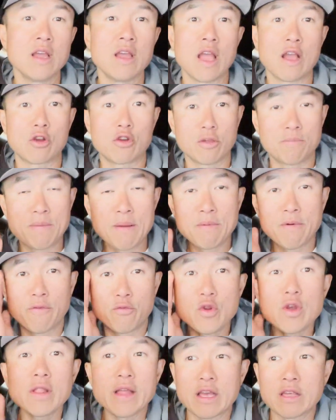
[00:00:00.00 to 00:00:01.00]
And because people
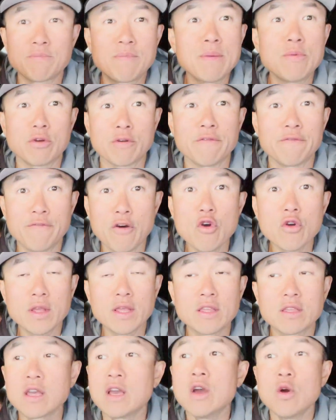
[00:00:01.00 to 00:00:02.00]
realize people can
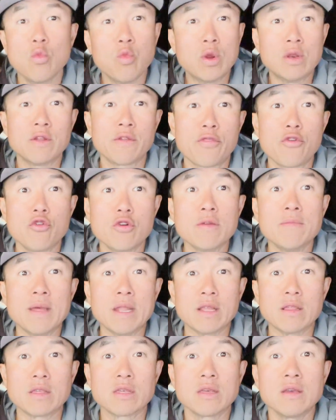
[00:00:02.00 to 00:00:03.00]
focus when they're 30
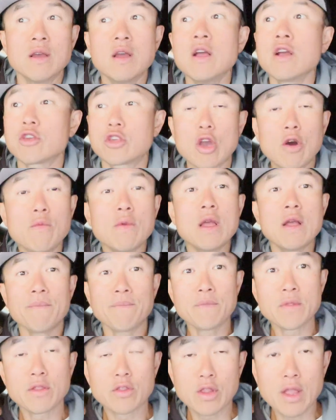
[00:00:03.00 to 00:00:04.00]
minutes. So
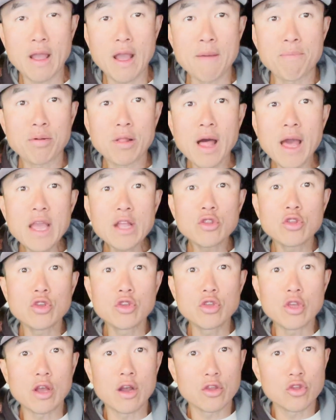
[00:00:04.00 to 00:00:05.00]
apply it
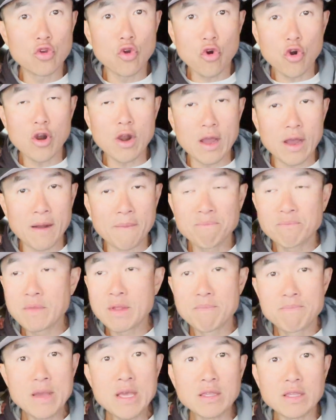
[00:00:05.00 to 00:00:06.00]
to uh, your um,
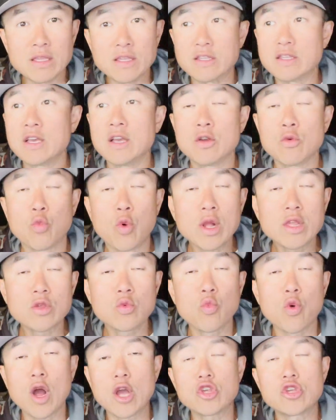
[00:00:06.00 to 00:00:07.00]
business. What's
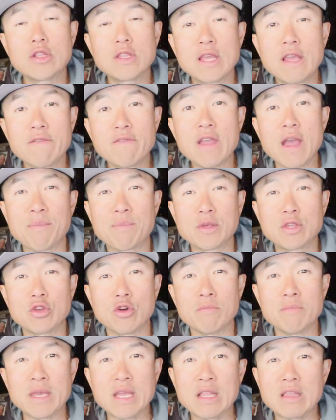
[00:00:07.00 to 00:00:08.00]
watch a TV
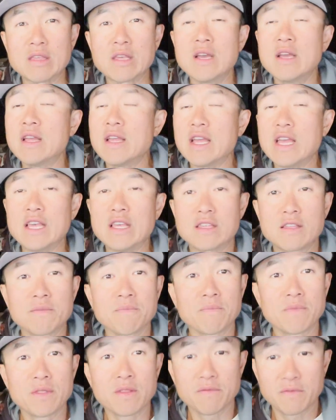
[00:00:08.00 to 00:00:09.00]
episode means is,
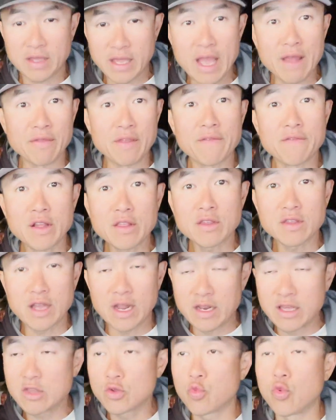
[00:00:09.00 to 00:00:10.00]
again, they've done
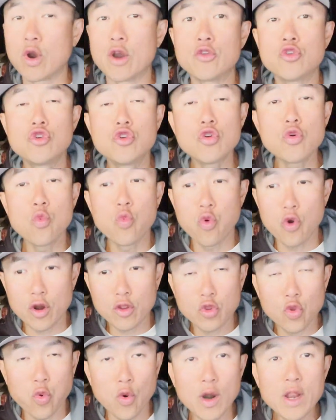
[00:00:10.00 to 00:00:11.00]
studies where you
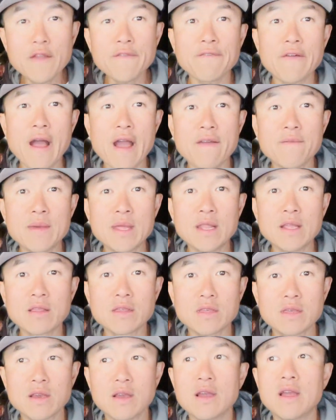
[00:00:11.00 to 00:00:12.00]
work 25
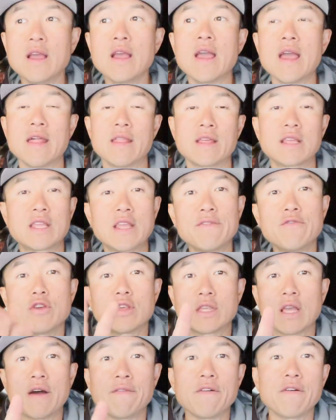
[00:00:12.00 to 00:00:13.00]
minutes and then give
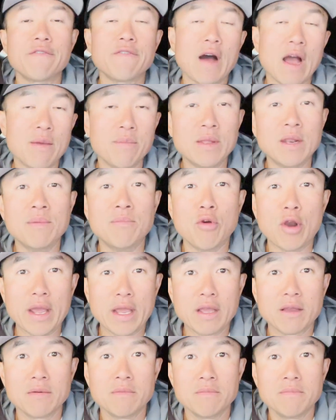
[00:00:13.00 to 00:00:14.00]
yourself a five minute break.